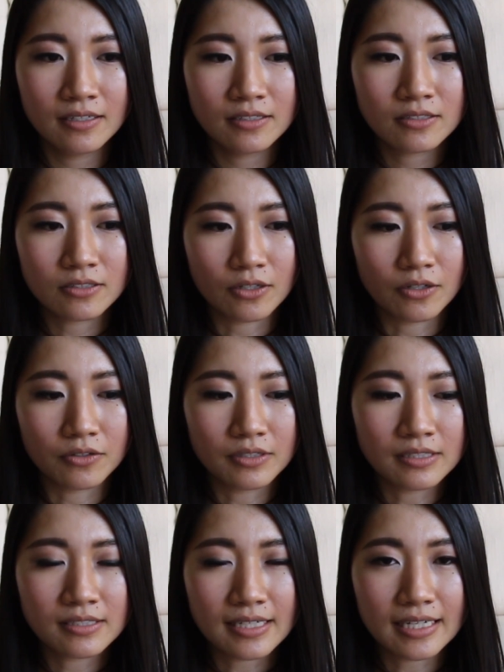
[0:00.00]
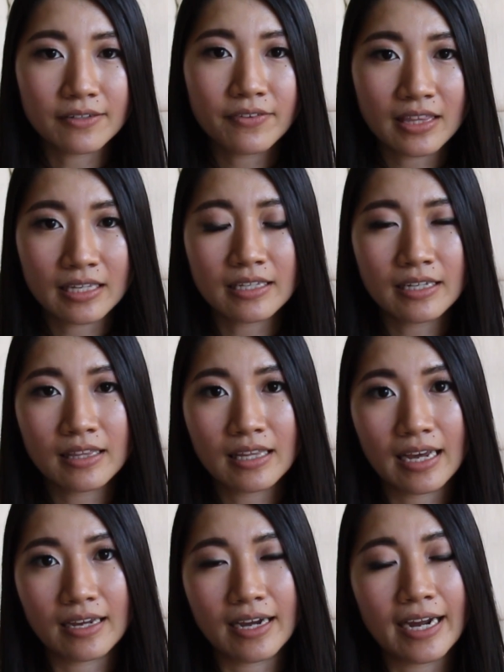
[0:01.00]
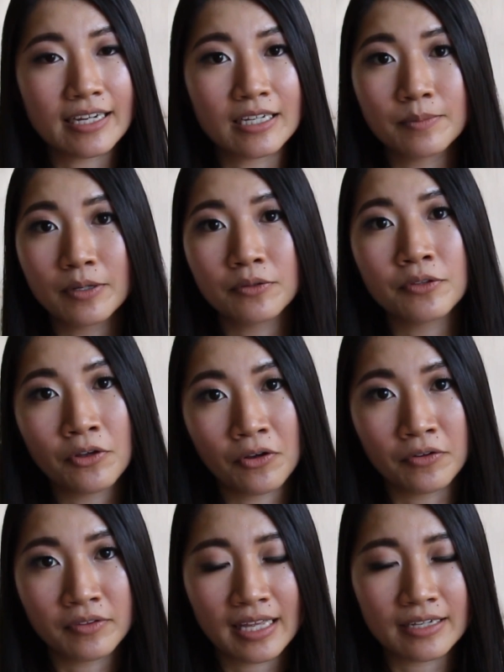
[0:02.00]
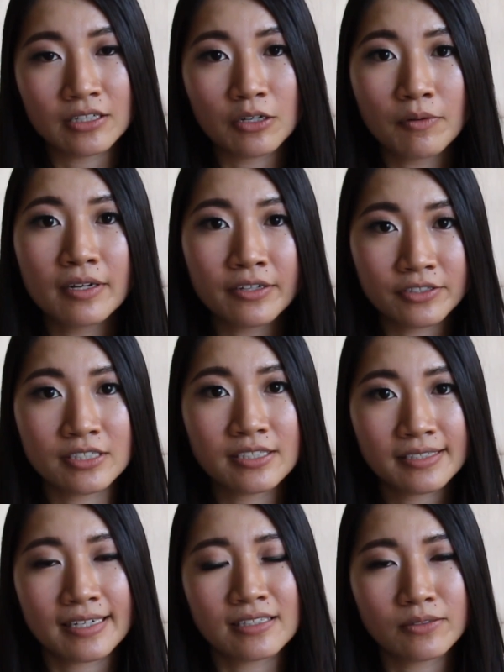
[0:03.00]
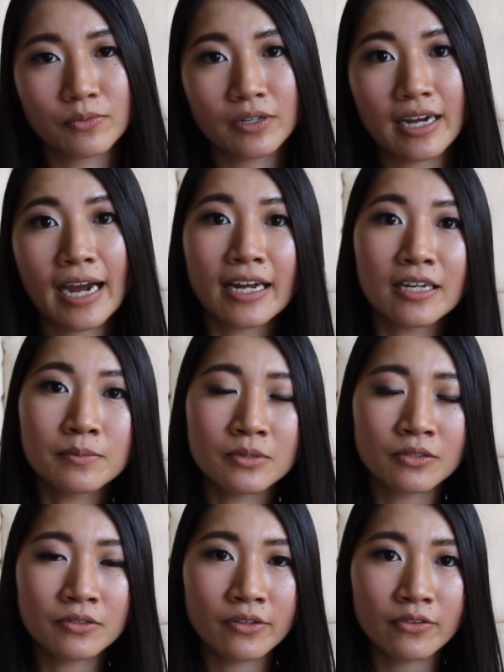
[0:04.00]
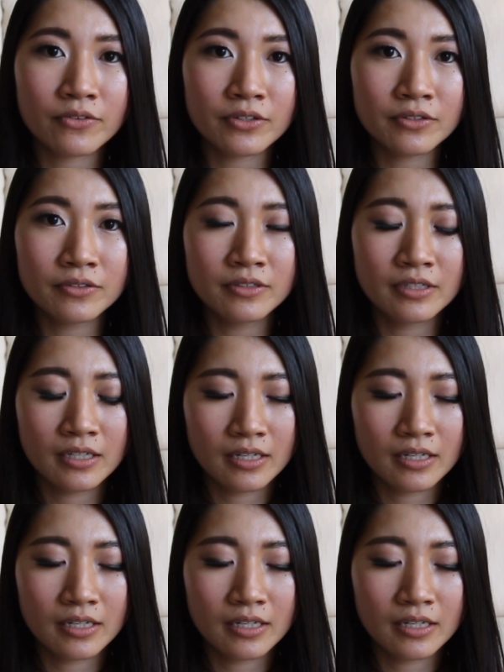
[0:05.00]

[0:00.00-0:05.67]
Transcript: So instead of thinking that I am alone, that no one understands what I am going through,